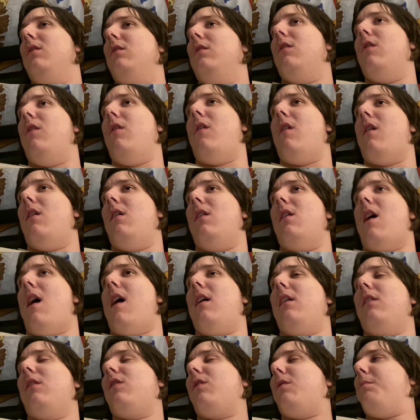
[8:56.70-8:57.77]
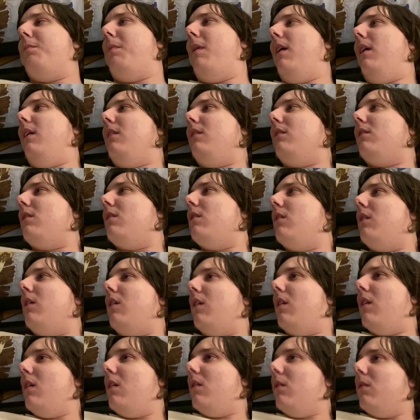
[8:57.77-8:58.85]
their ass spanked, you
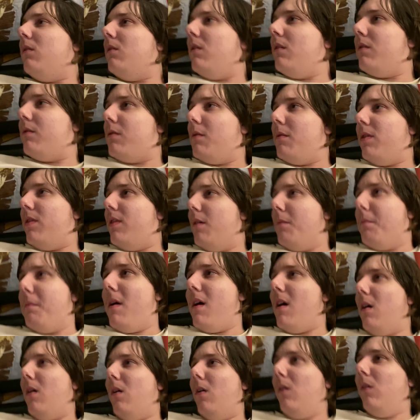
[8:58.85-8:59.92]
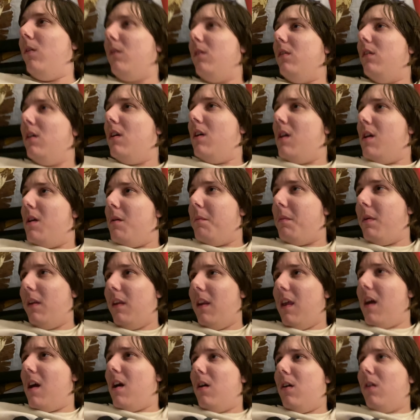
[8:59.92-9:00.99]
know, with the belt. But
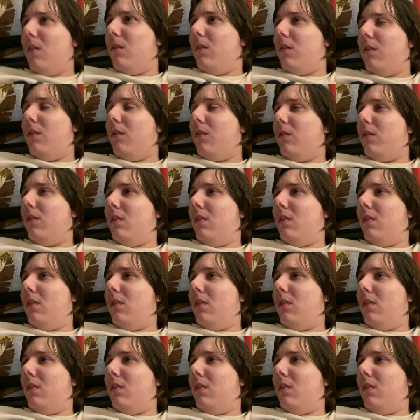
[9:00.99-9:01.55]
now they